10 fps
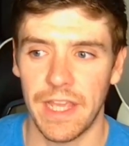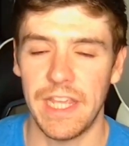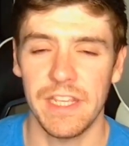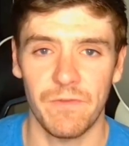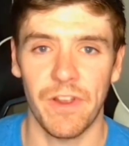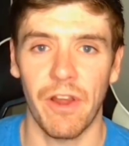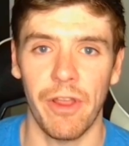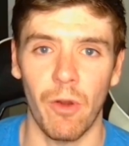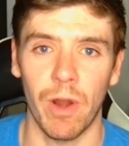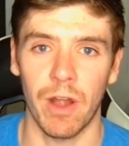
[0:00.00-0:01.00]
He's
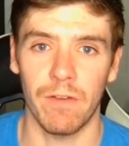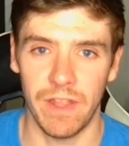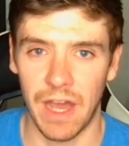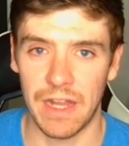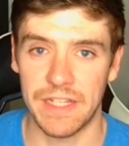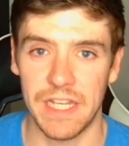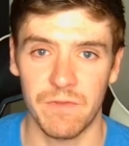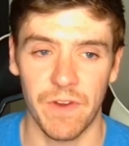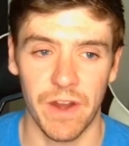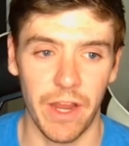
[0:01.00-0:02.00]
very aware of the odds.
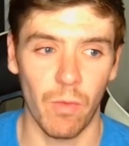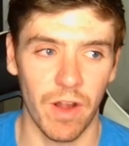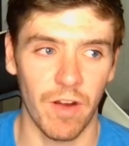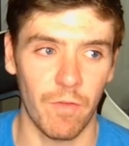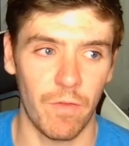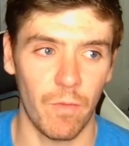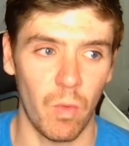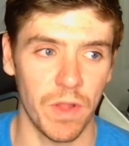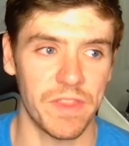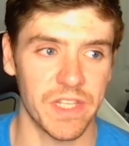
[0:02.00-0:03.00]
He's very aware of
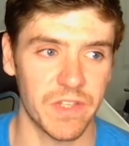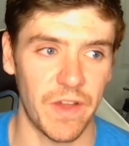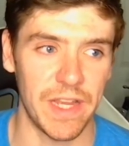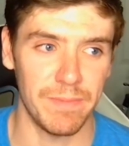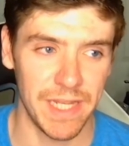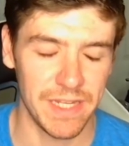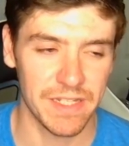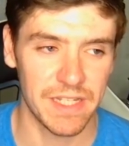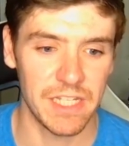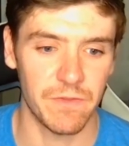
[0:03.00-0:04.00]
what this fight means.